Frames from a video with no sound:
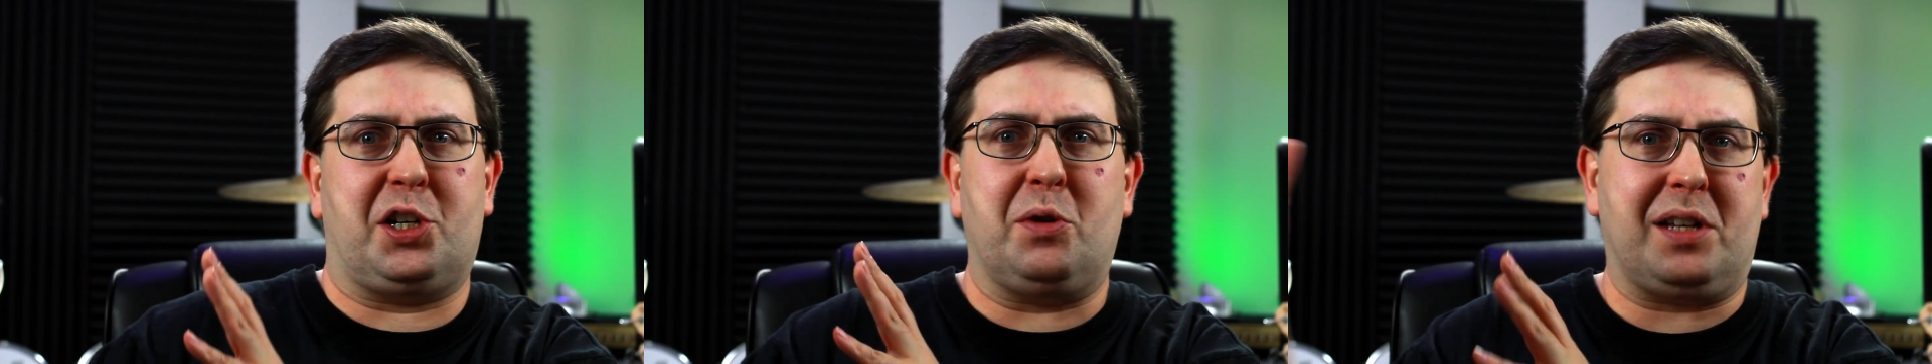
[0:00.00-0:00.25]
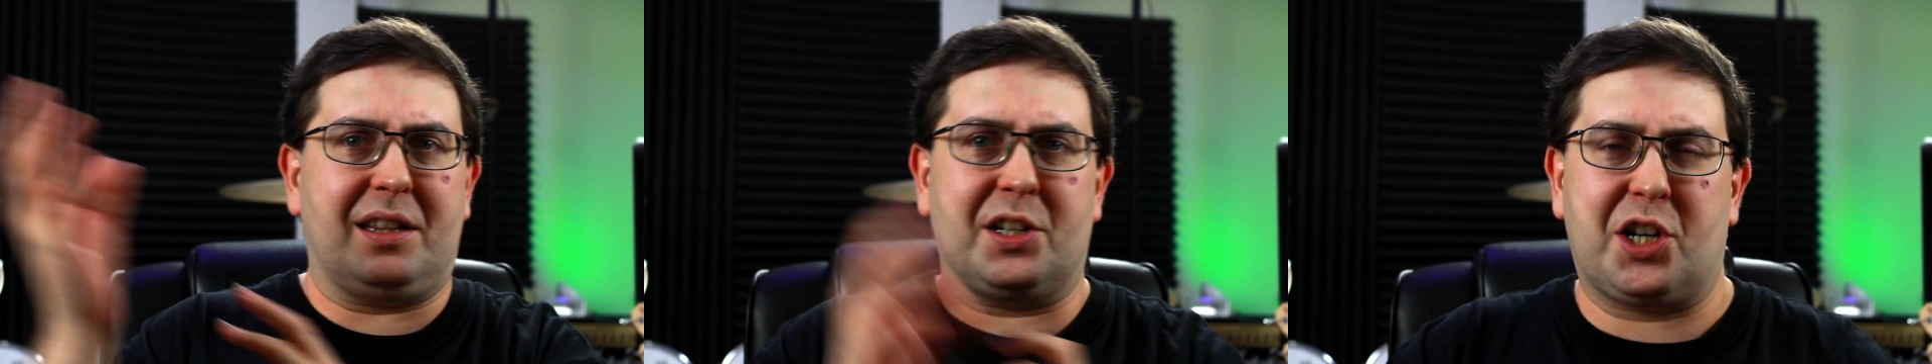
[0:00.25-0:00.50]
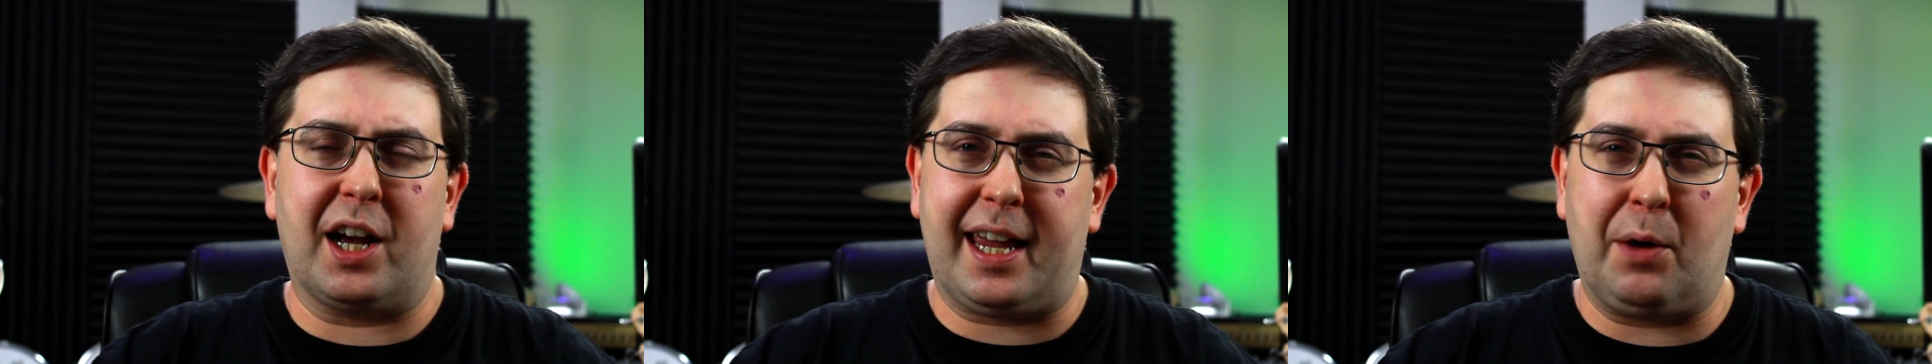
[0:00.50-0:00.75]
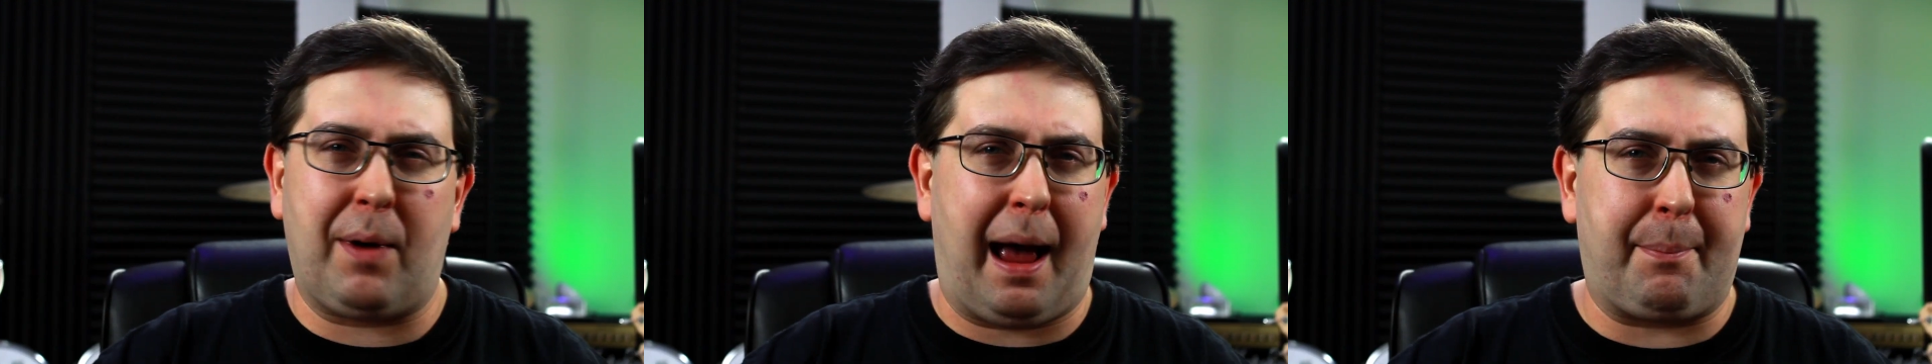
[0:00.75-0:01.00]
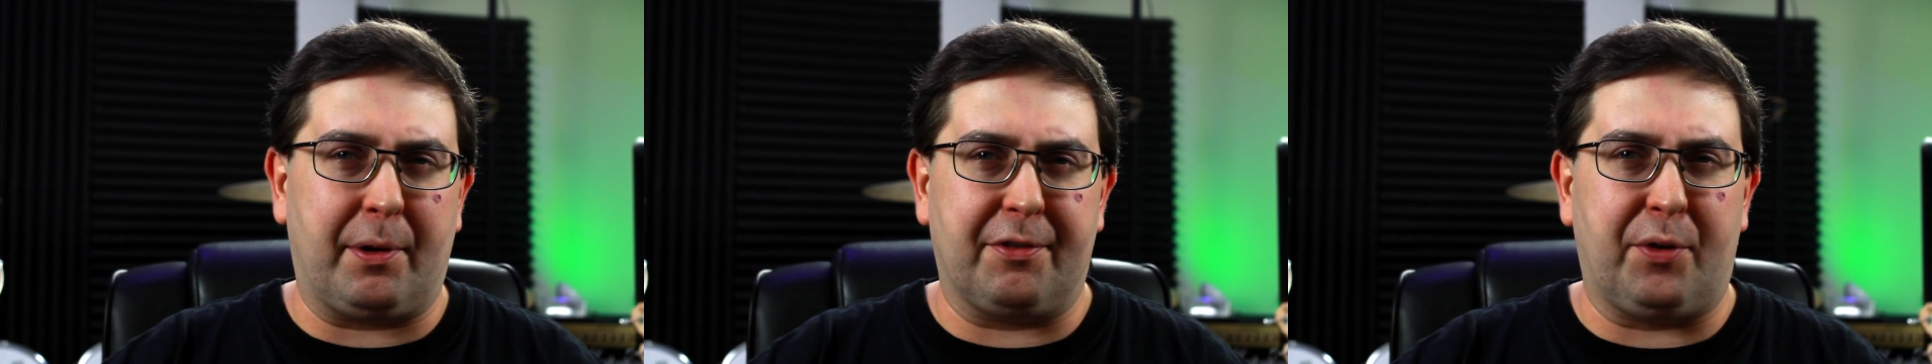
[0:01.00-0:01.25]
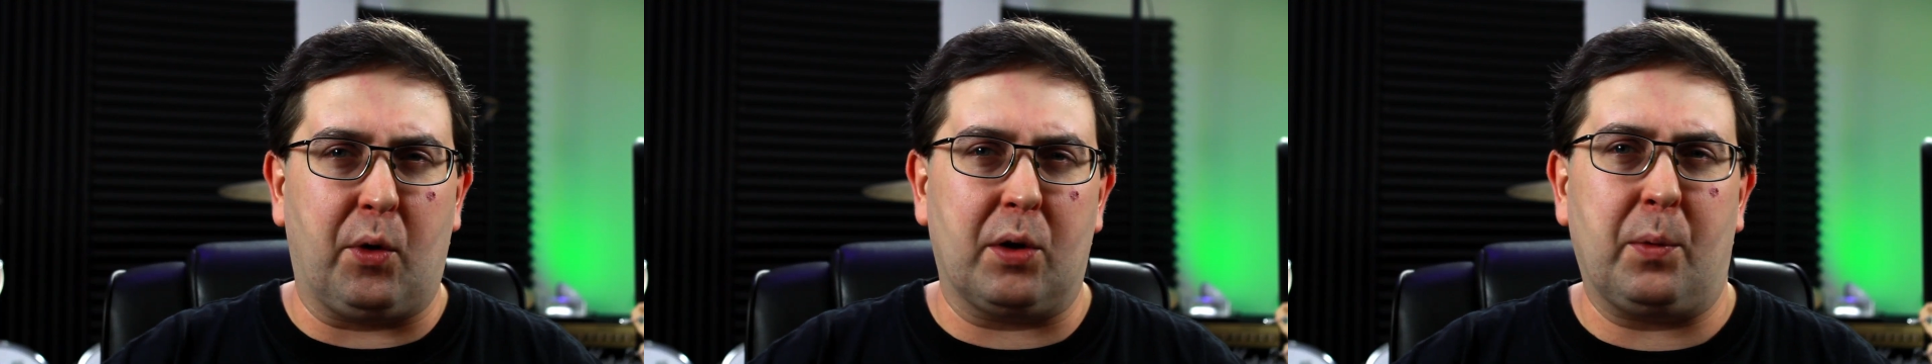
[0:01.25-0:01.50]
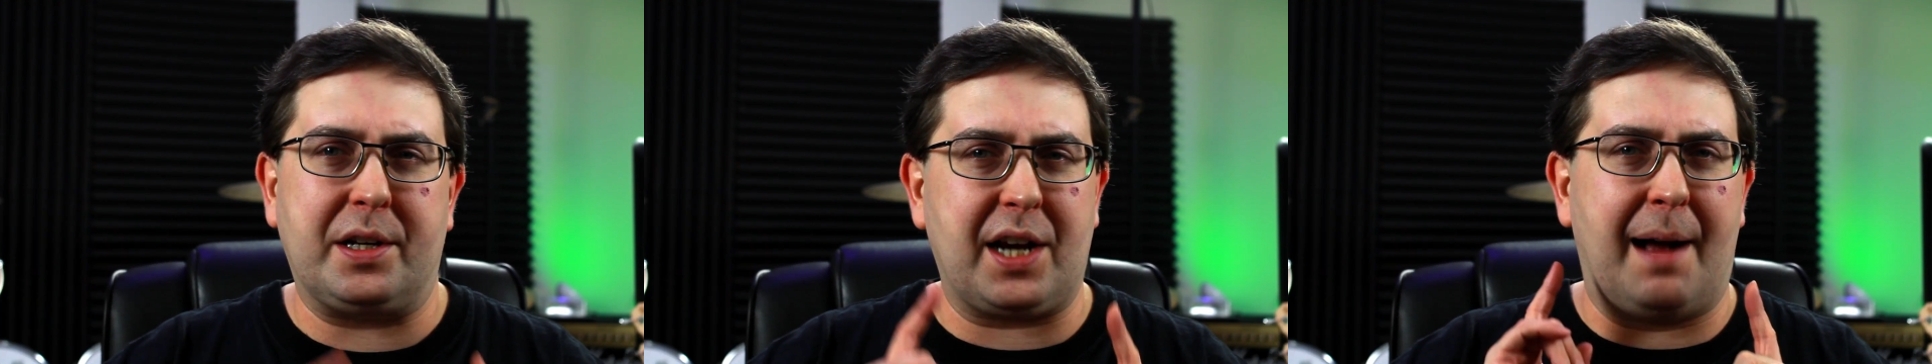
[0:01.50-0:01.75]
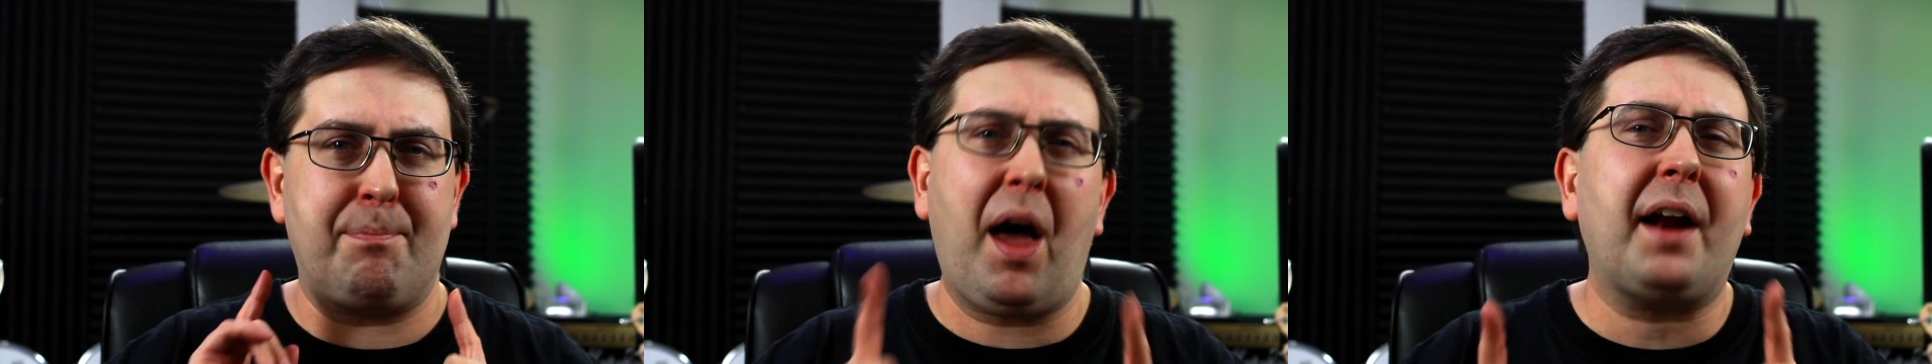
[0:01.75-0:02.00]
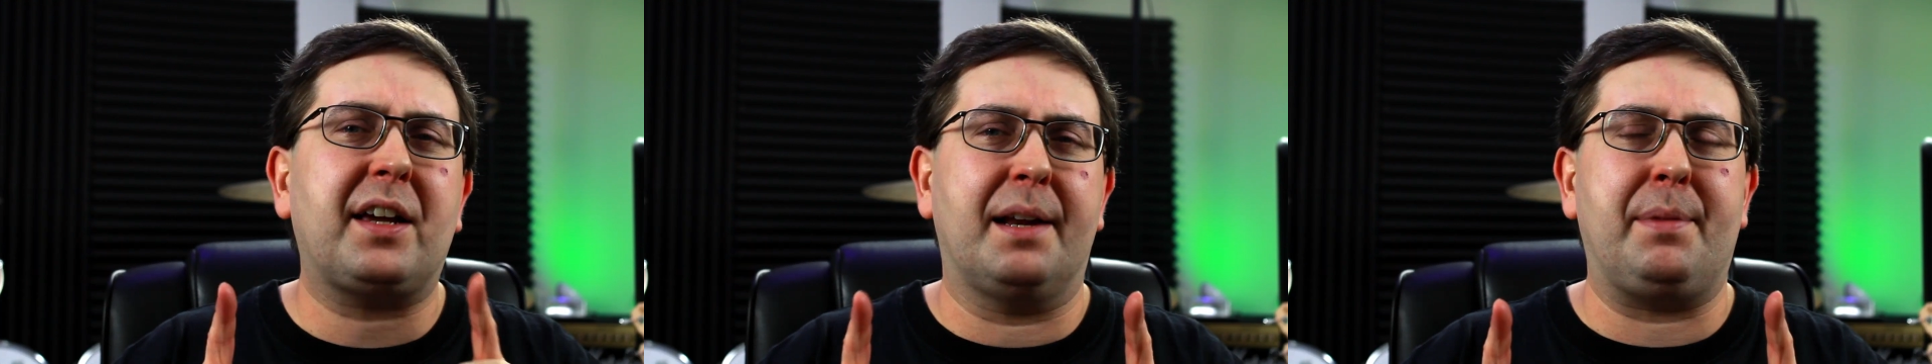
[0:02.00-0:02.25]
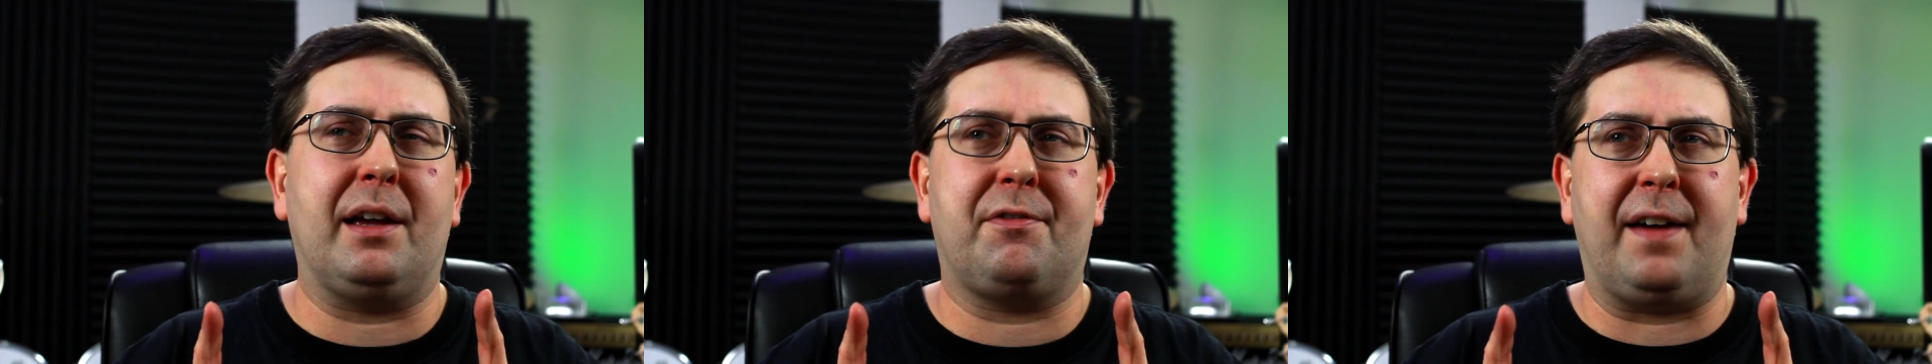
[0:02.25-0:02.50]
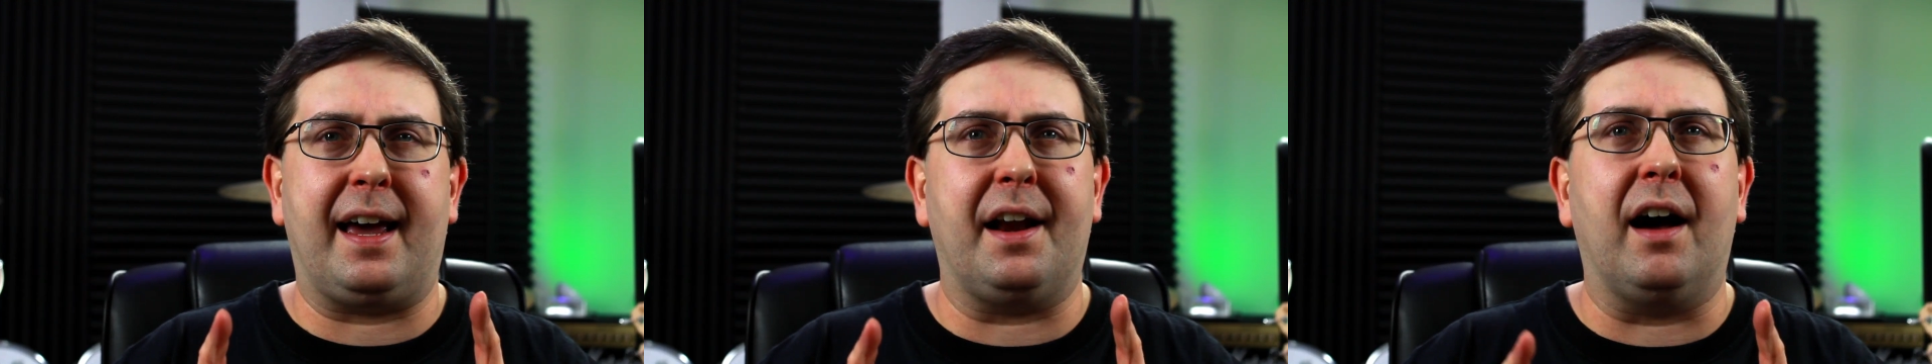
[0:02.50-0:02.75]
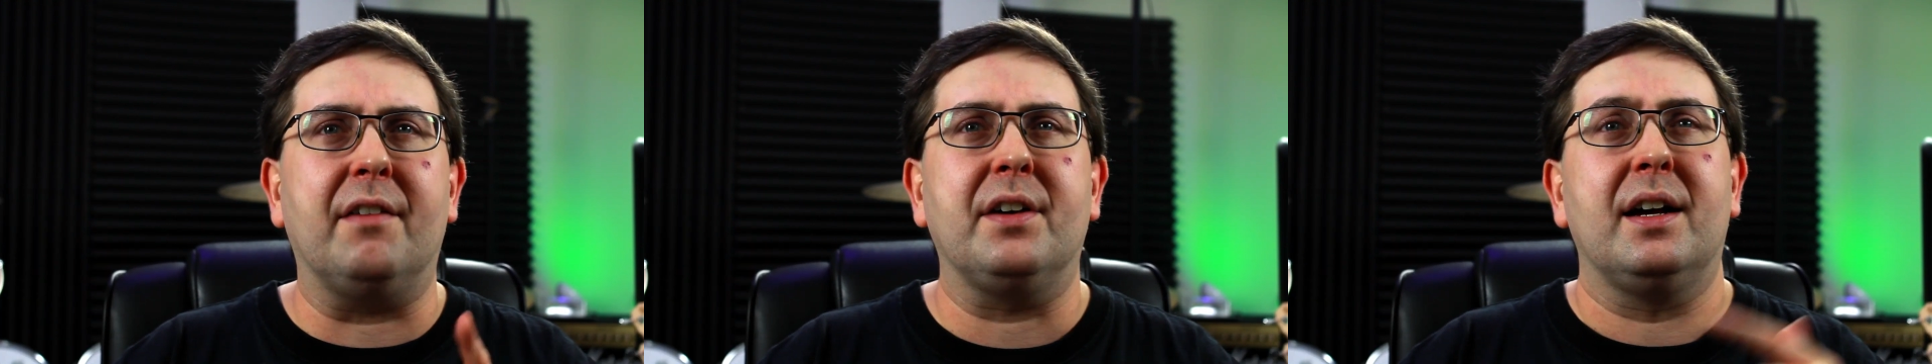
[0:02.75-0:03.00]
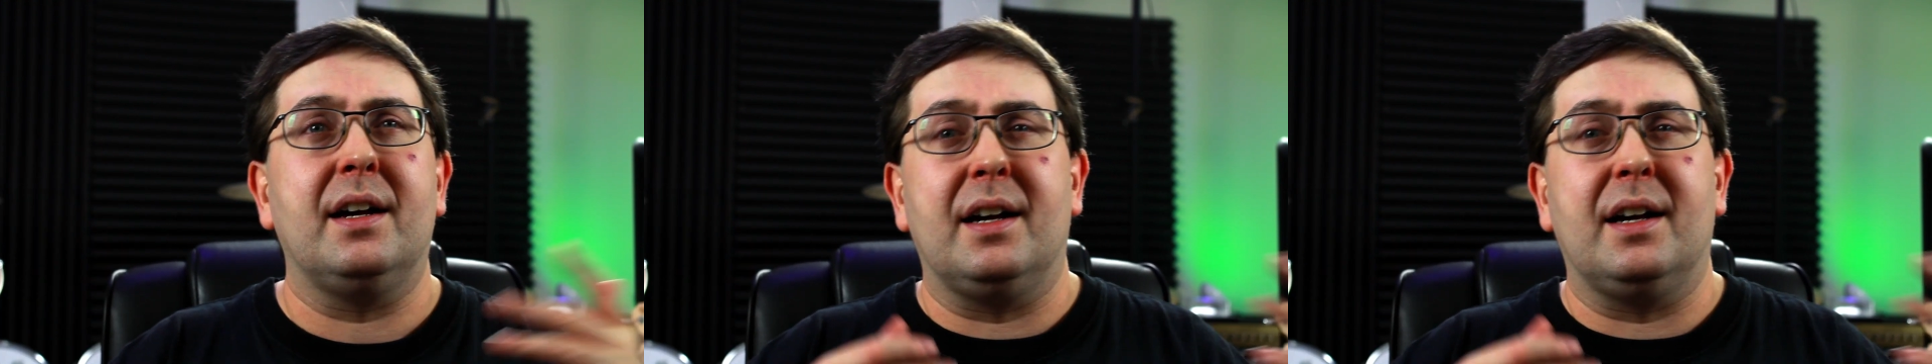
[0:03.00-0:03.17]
using the Chucky wrapper for, which I'm not gonna be a fan of.